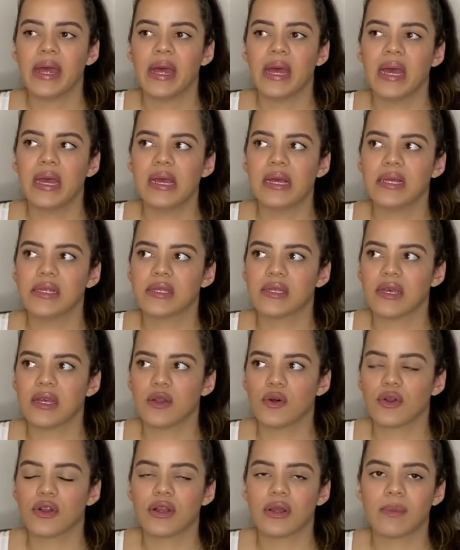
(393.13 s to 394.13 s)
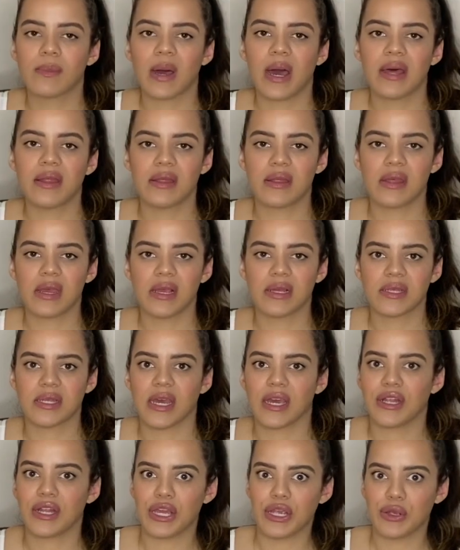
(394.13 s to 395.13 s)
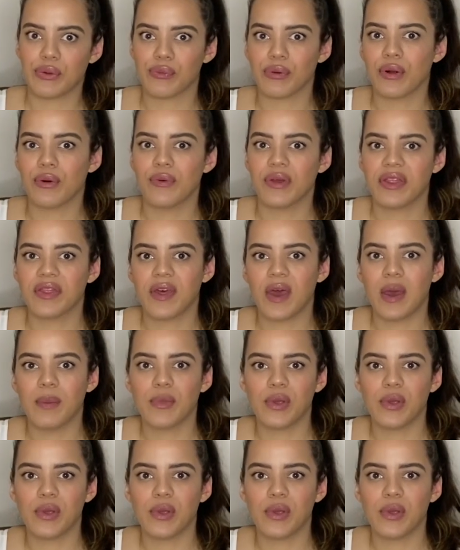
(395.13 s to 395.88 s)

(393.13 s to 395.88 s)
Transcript: is in order to buy the things that like grow with them,